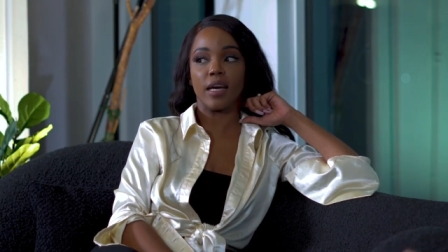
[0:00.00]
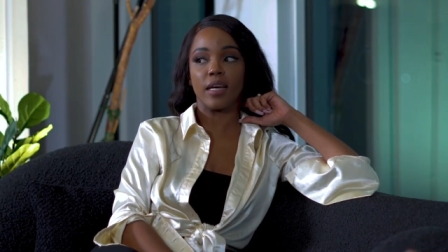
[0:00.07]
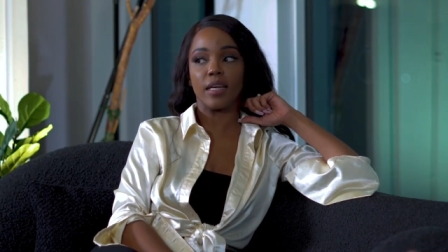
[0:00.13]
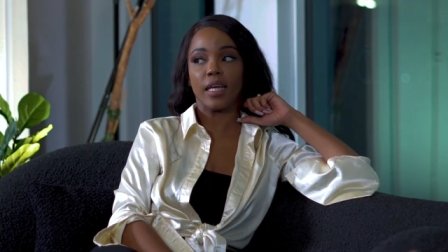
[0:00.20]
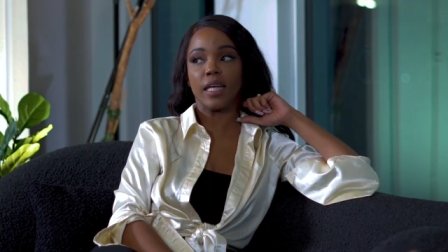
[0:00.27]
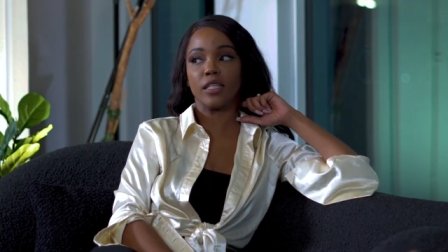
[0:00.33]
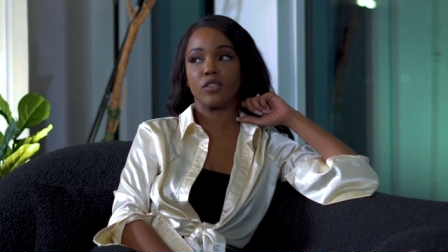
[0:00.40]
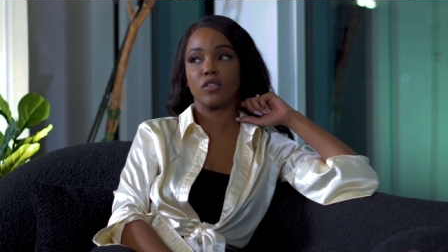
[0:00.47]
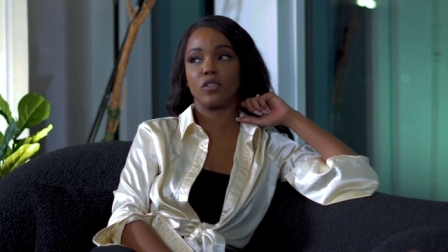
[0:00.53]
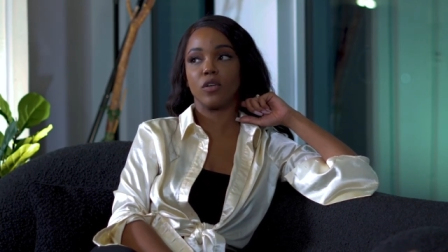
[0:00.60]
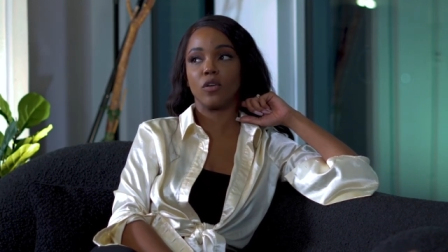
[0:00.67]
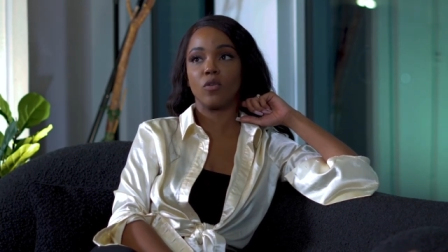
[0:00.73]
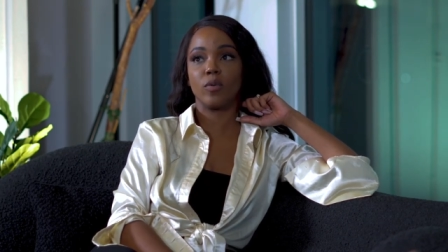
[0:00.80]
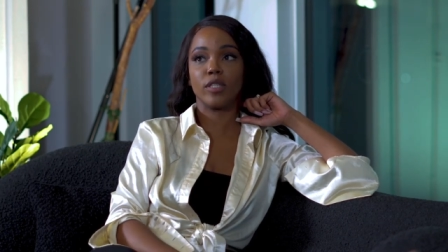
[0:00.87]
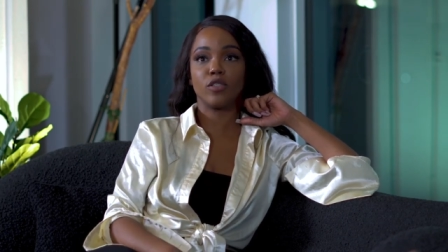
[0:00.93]
that is
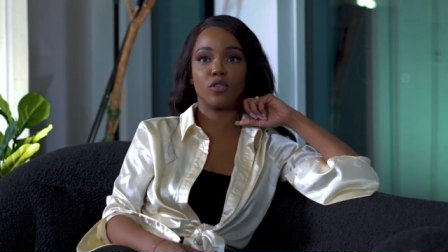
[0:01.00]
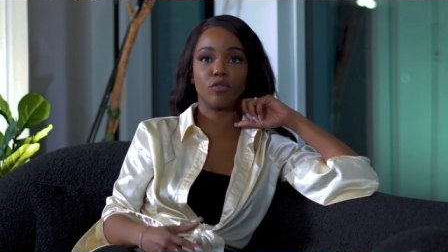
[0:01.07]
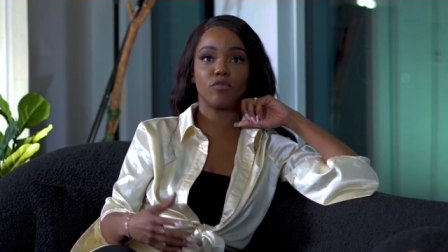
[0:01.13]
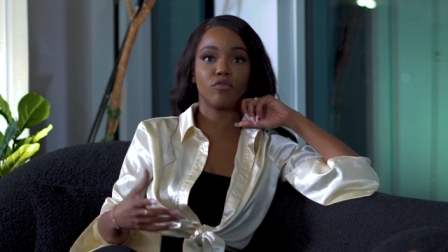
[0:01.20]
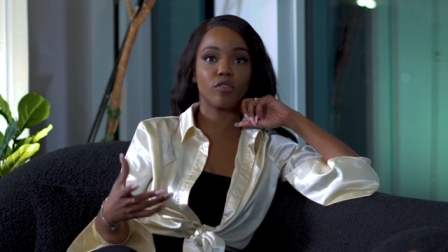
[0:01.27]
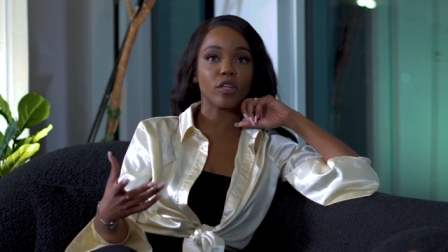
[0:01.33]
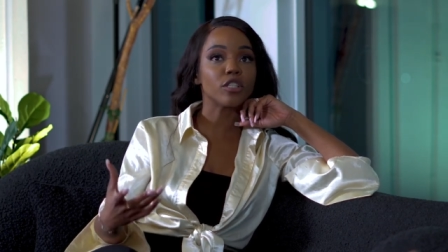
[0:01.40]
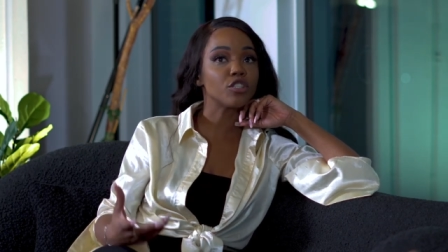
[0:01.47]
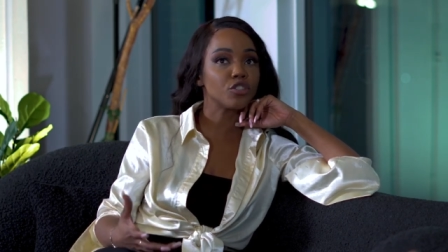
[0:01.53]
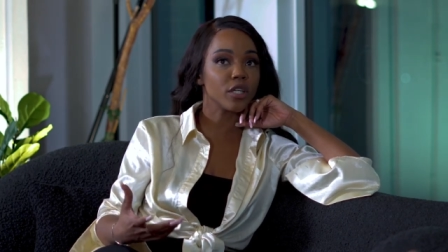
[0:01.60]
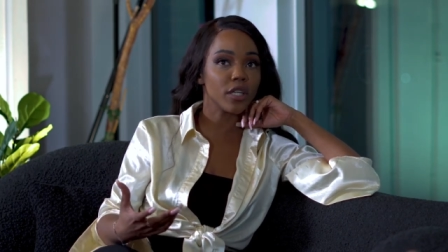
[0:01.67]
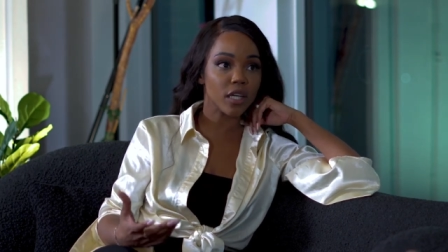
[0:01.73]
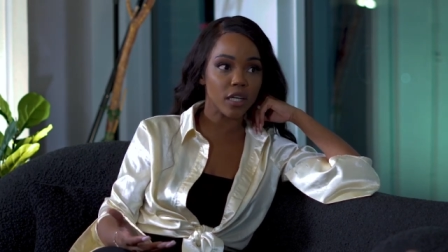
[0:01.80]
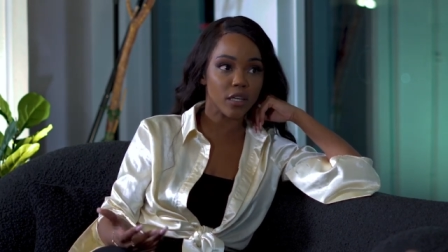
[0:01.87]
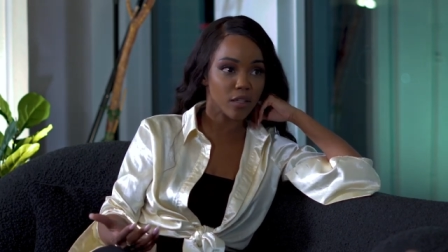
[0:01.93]
always so
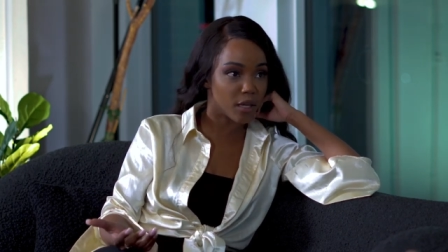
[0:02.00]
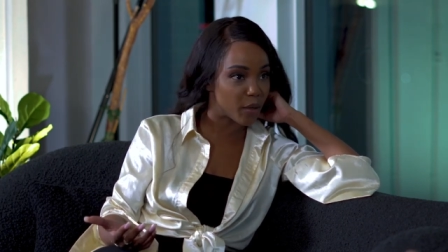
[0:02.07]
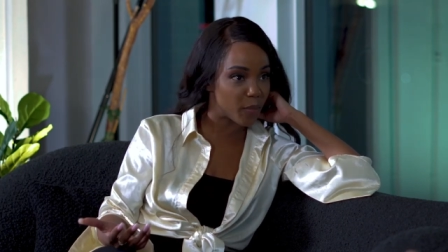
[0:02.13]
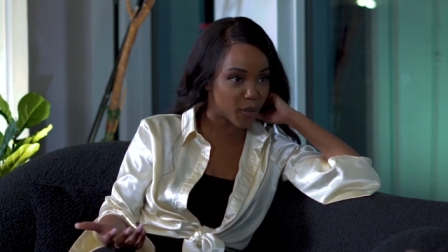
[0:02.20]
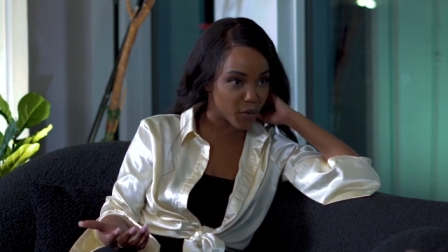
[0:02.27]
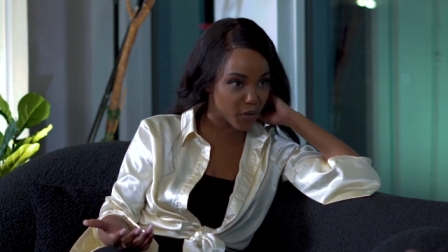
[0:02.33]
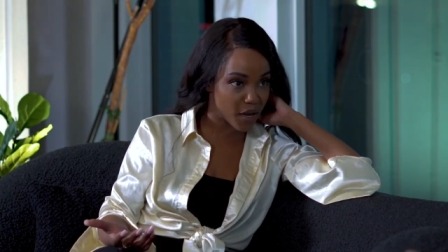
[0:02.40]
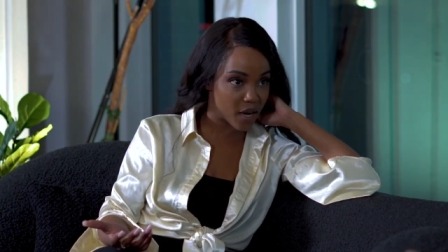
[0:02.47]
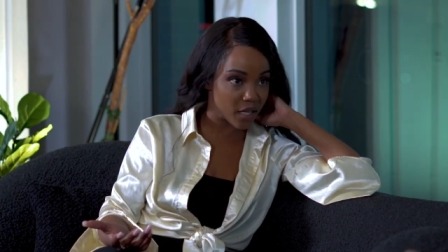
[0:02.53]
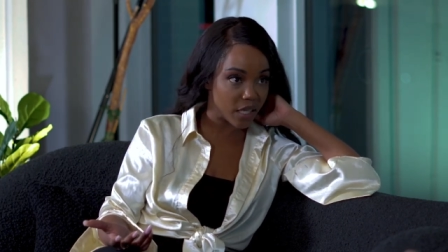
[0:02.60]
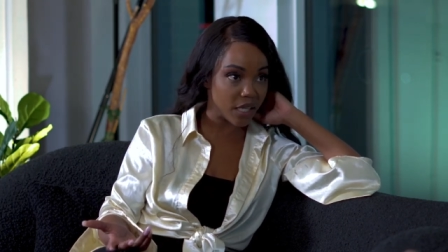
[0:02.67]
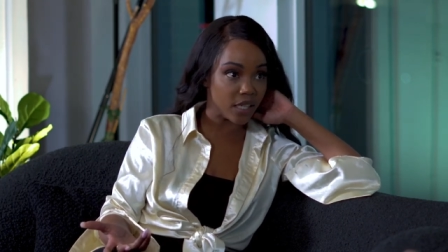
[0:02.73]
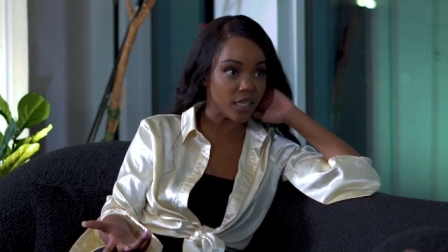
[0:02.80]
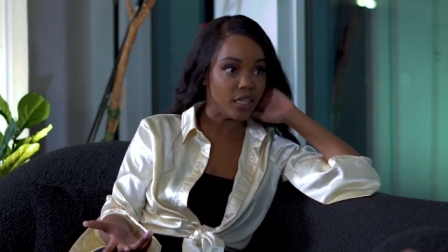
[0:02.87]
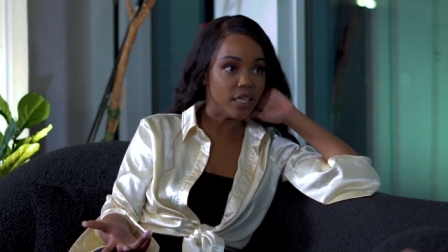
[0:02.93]
frustrating about
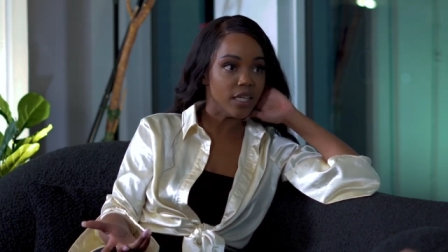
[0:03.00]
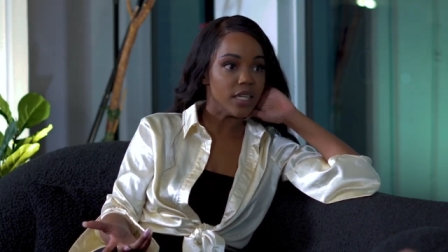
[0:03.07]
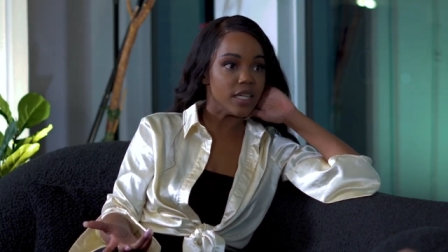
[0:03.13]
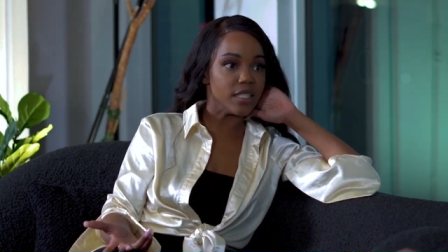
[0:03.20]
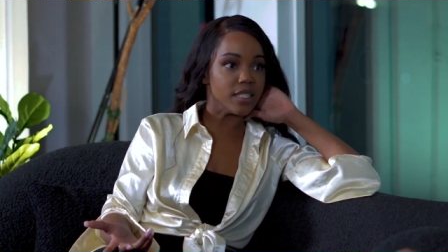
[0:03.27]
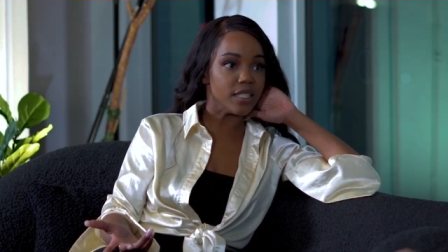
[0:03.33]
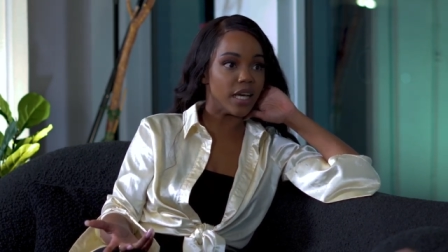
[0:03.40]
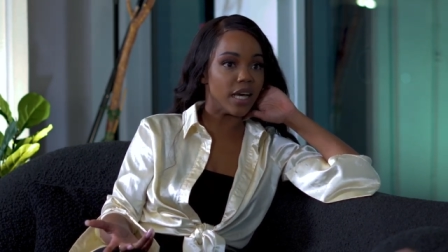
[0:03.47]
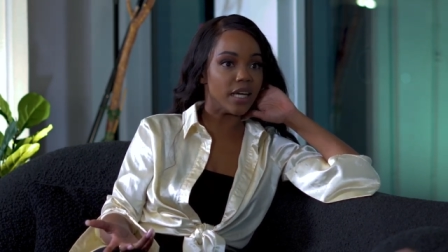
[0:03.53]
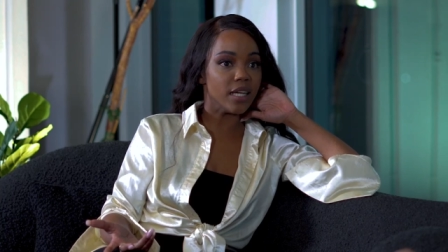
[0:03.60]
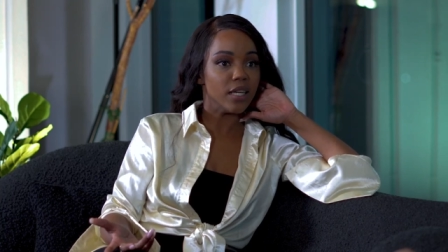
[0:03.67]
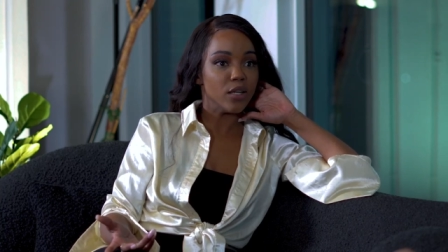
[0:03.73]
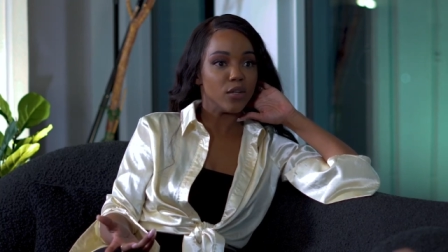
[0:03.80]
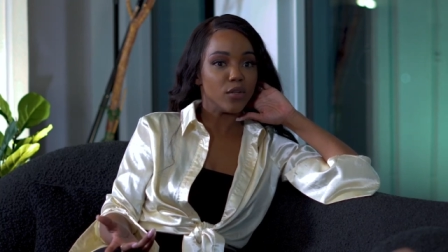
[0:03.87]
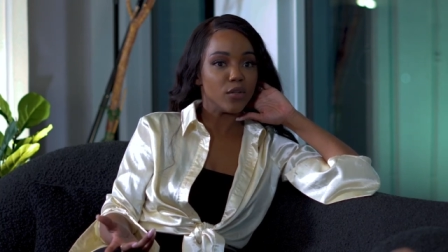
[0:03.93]
Kanye is that